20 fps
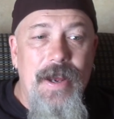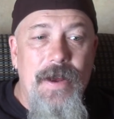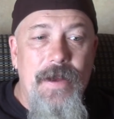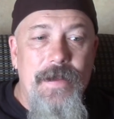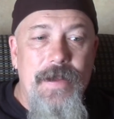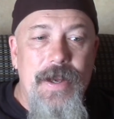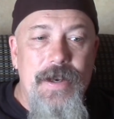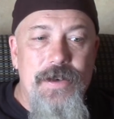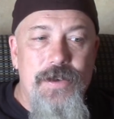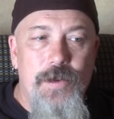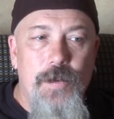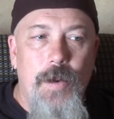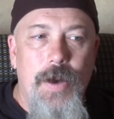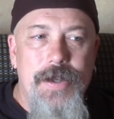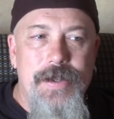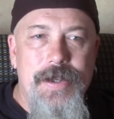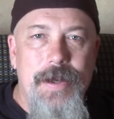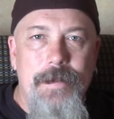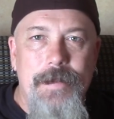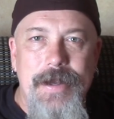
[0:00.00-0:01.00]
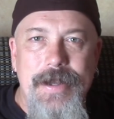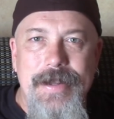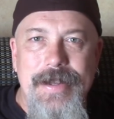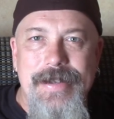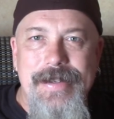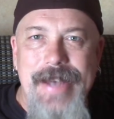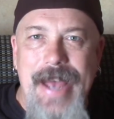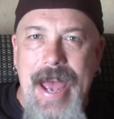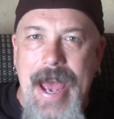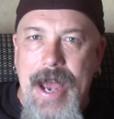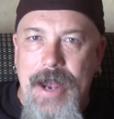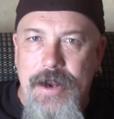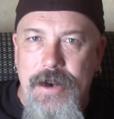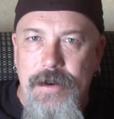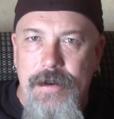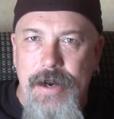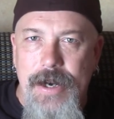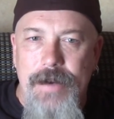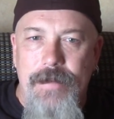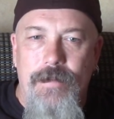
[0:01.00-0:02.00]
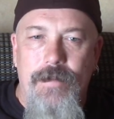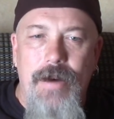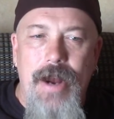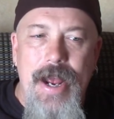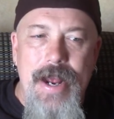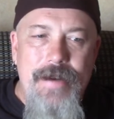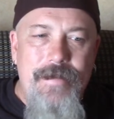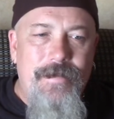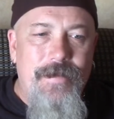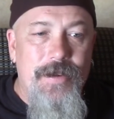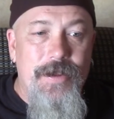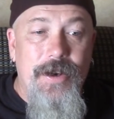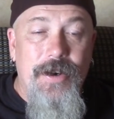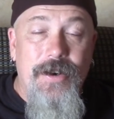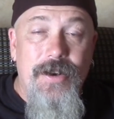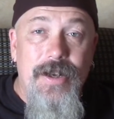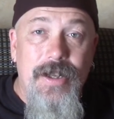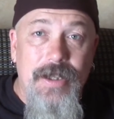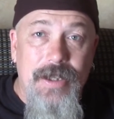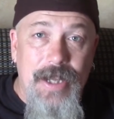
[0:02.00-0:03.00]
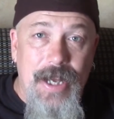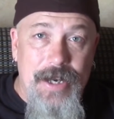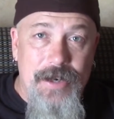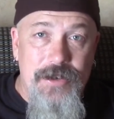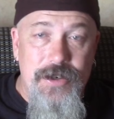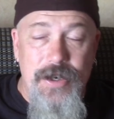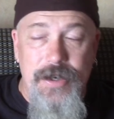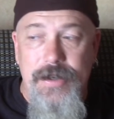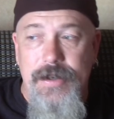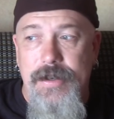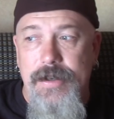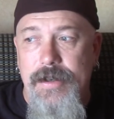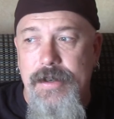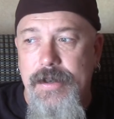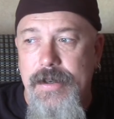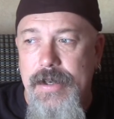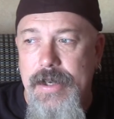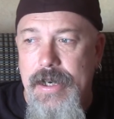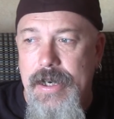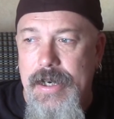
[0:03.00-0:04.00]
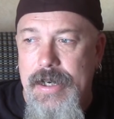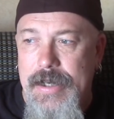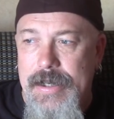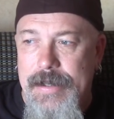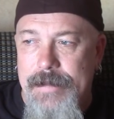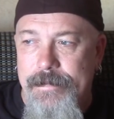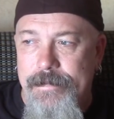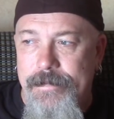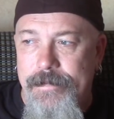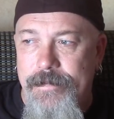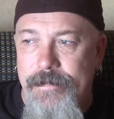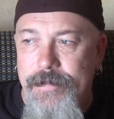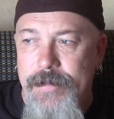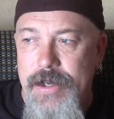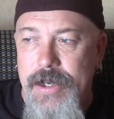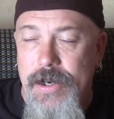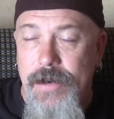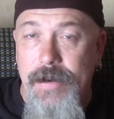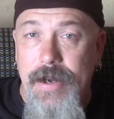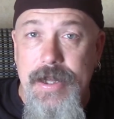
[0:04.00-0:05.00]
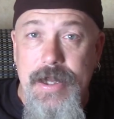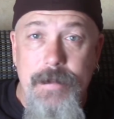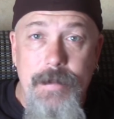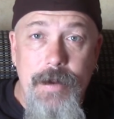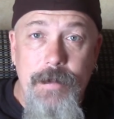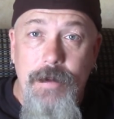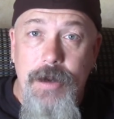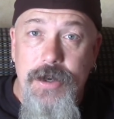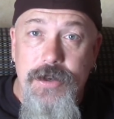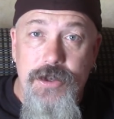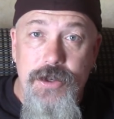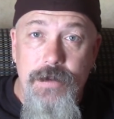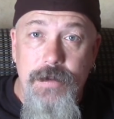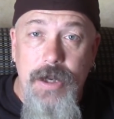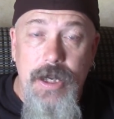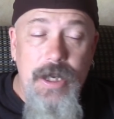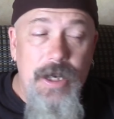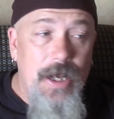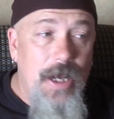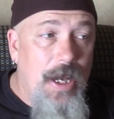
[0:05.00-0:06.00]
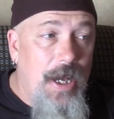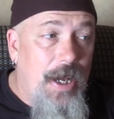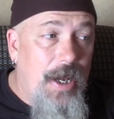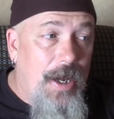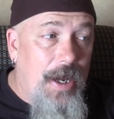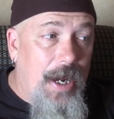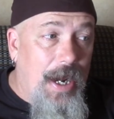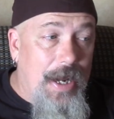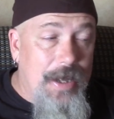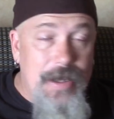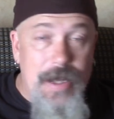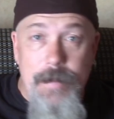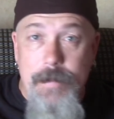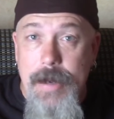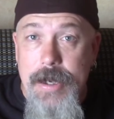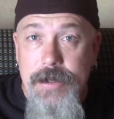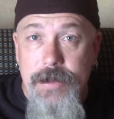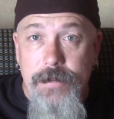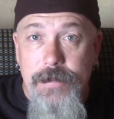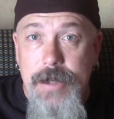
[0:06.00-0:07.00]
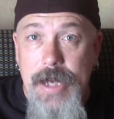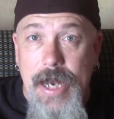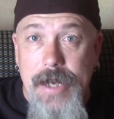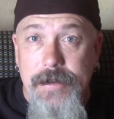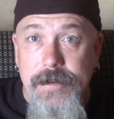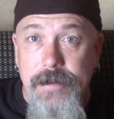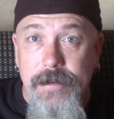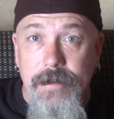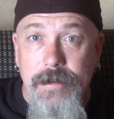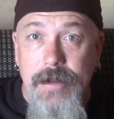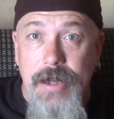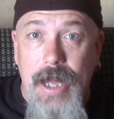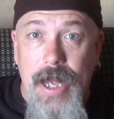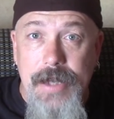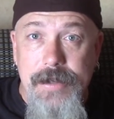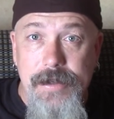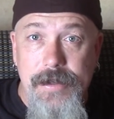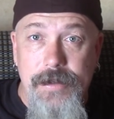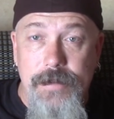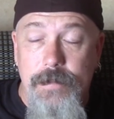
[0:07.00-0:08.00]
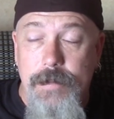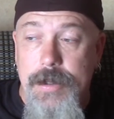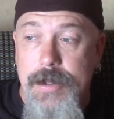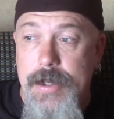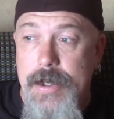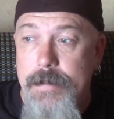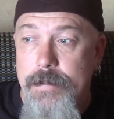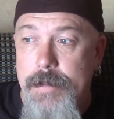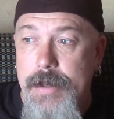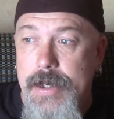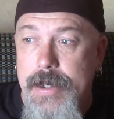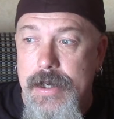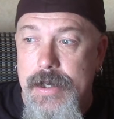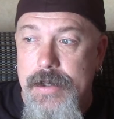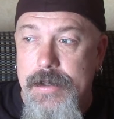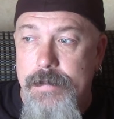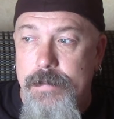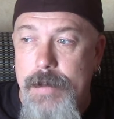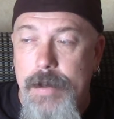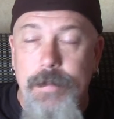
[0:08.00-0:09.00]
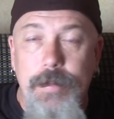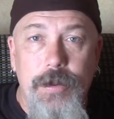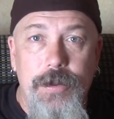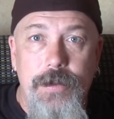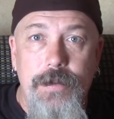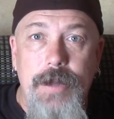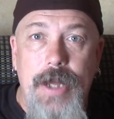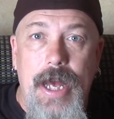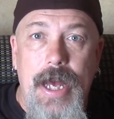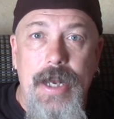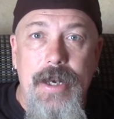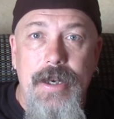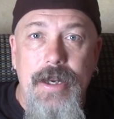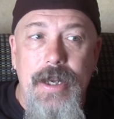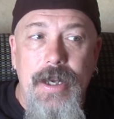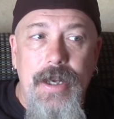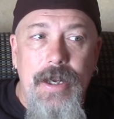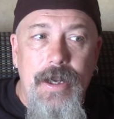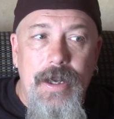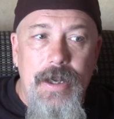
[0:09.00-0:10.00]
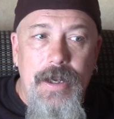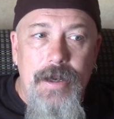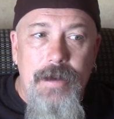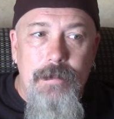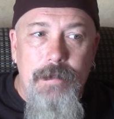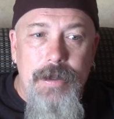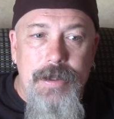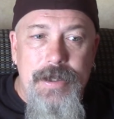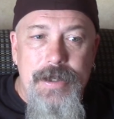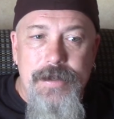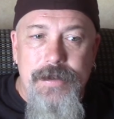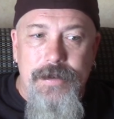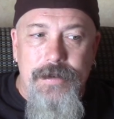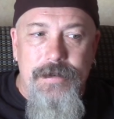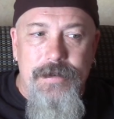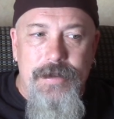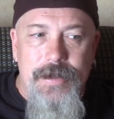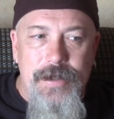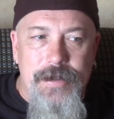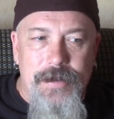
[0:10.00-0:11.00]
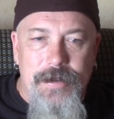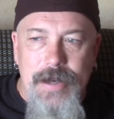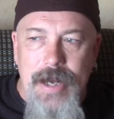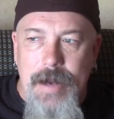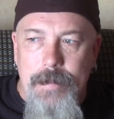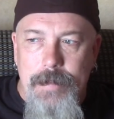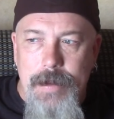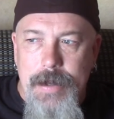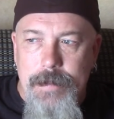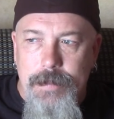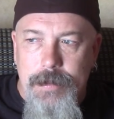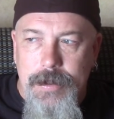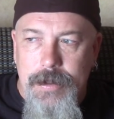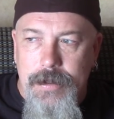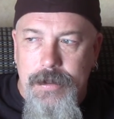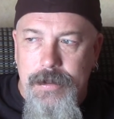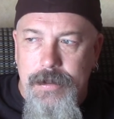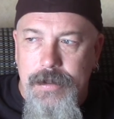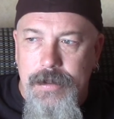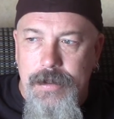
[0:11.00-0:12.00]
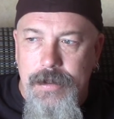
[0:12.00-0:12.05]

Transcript: They just want something that's accurate, right, for their collection. And they may want to shoot it, and they may do tactical classes with it because people do that. But these are not people.